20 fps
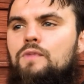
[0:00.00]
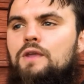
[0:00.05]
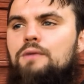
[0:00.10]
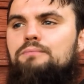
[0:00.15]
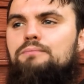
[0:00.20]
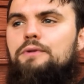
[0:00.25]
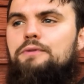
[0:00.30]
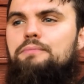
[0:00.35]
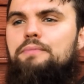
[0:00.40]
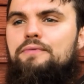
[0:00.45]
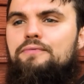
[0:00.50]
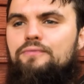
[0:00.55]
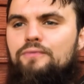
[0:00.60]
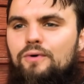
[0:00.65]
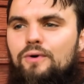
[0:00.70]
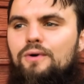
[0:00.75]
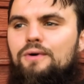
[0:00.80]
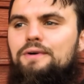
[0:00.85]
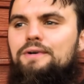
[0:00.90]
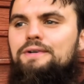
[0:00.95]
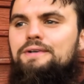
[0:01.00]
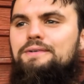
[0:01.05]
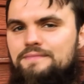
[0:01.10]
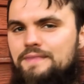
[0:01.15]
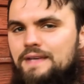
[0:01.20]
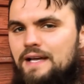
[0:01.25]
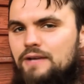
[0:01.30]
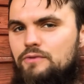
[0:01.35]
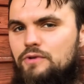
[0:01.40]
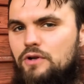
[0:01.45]
But before
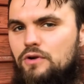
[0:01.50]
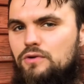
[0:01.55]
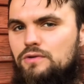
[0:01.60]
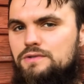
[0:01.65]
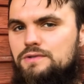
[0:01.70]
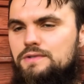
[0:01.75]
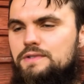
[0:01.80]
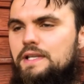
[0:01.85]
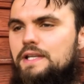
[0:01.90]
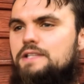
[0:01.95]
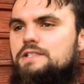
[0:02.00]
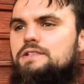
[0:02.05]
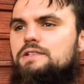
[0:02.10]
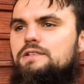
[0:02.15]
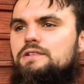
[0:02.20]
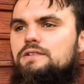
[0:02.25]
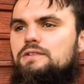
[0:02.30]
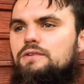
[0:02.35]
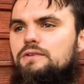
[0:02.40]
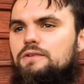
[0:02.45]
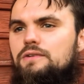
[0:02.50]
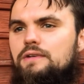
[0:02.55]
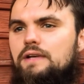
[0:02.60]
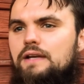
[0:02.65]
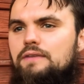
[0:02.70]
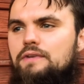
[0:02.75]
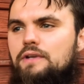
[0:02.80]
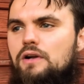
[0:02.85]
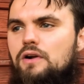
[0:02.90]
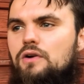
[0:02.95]
having a consultation or
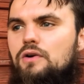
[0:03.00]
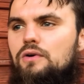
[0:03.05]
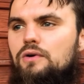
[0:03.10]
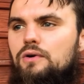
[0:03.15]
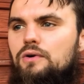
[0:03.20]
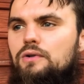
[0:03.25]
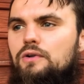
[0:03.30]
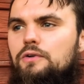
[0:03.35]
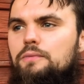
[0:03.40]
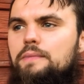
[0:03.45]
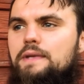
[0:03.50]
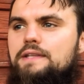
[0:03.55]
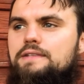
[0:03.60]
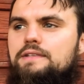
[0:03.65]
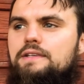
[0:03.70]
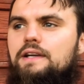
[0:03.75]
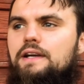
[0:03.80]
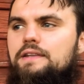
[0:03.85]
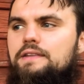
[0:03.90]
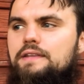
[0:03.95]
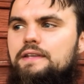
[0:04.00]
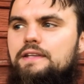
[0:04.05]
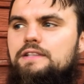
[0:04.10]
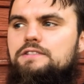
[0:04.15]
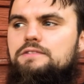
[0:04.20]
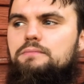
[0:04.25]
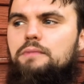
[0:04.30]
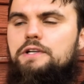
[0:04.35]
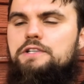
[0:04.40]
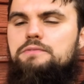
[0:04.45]
having a call or meeting, I think
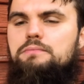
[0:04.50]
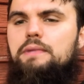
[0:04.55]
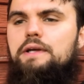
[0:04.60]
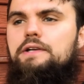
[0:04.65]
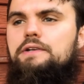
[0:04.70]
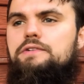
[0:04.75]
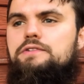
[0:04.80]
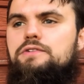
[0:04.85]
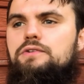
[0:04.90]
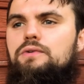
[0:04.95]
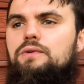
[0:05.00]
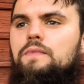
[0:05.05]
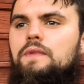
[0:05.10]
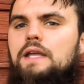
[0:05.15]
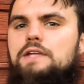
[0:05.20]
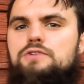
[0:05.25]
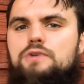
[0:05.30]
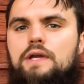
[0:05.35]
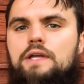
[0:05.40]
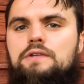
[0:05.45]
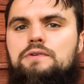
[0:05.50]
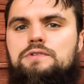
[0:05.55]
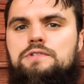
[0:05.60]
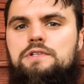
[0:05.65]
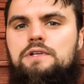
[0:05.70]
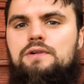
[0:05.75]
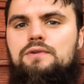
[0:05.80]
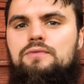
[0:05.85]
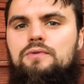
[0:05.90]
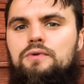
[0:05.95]
it's much better to educate
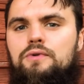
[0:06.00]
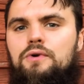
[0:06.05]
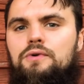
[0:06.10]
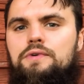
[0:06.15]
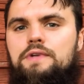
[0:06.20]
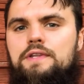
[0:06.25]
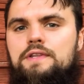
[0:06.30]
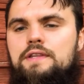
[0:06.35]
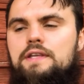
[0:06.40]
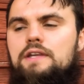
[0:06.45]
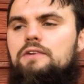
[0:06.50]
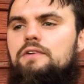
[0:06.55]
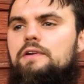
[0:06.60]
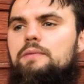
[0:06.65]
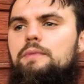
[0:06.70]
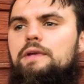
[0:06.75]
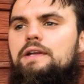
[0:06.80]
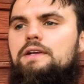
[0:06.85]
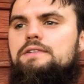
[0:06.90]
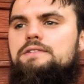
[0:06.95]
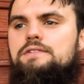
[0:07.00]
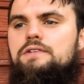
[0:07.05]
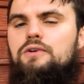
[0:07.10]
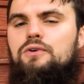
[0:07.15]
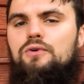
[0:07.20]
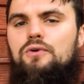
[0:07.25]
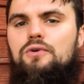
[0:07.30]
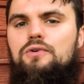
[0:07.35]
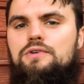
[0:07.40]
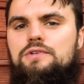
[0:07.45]
yourself on all the theory, because the
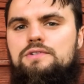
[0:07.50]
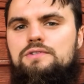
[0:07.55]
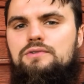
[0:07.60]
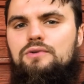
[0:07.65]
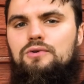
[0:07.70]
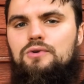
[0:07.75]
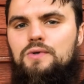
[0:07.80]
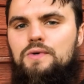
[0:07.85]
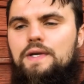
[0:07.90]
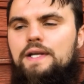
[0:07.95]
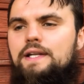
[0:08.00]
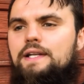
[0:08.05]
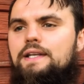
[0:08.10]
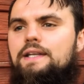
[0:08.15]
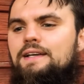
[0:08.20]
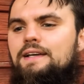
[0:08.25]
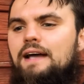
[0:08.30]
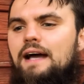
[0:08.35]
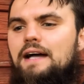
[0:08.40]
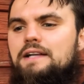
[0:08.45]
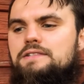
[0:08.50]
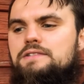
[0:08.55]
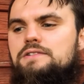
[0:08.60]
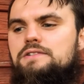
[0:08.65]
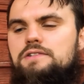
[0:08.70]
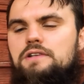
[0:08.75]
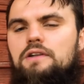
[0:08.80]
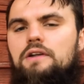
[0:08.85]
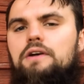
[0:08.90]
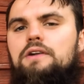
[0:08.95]
course already answers
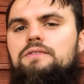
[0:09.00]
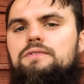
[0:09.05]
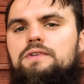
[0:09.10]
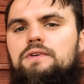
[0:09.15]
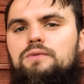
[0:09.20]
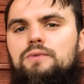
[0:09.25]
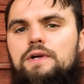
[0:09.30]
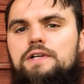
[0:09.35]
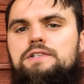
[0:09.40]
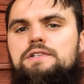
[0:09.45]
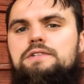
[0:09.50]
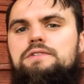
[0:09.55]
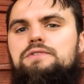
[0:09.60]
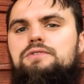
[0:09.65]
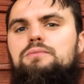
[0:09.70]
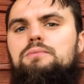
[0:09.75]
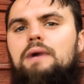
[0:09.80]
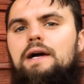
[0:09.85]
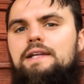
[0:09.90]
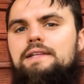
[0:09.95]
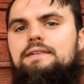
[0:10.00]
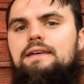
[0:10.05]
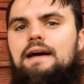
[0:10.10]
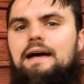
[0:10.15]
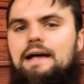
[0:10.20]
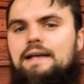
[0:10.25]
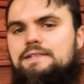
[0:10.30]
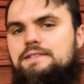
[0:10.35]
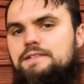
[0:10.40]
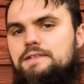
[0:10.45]
a lot of the questions you might
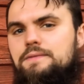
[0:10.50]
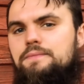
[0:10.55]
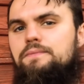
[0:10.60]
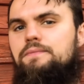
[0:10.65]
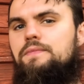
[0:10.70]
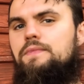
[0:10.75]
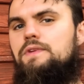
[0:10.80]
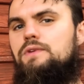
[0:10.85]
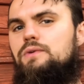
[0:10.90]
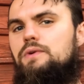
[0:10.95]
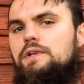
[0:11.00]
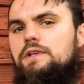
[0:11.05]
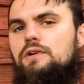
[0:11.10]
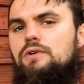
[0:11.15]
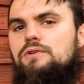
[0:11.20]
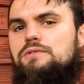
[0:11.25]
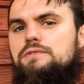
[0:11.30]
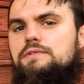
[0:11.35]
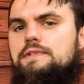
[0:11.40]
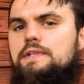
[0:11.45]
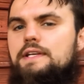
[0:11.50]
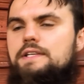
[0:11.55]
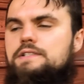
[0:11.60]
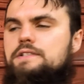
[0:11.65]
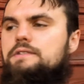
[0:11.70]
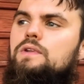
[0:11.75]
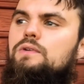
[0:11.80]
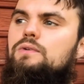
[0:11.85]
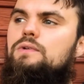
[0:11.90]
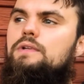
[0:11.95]
ask during the
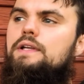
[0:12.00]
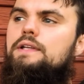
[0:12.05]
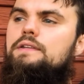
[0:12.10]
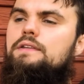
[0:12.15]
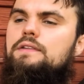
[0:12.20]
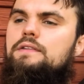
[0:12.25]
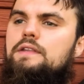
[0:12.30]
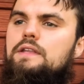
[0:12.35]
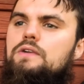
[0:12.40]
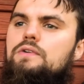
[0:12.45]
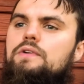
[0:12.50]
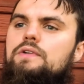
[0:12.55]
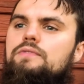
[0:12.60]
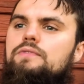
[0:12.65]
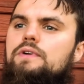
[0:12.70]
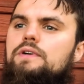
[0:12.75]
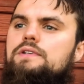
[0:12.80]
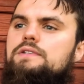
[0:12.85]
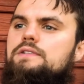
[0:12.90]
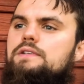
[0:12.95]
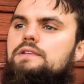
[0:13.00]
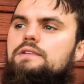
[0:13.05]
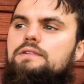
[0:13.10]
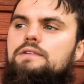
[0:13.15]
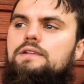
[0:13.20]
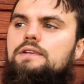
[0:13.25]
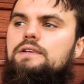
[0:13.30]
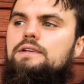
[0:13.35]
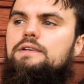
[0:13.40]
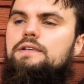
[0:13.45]
consultation. You'll get the theory first, and
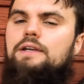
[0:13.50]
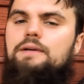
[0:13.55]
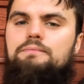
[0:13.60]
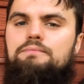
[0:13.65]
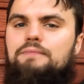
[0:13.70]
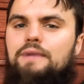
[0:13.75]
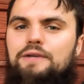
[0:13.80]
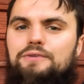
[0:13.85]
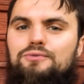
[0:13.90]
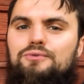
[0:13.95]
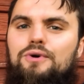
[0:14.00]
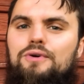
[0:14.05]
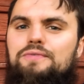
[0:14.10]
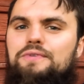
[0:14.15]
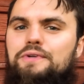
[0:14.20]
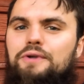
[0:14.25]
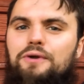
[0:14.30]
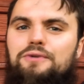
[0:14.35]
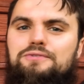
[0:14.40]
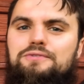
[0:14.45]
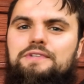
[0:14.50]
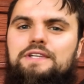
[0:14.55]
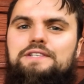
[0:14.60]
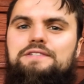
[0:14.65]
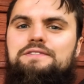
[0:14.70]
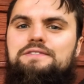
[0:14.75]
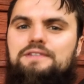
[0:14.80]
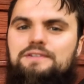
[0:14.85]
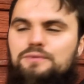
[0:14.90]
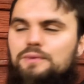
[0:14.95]
I do offer the
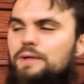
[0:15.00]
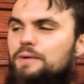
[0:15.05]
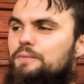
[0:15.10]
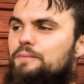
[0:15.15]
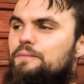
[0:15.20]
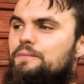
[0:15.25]
consultations as well.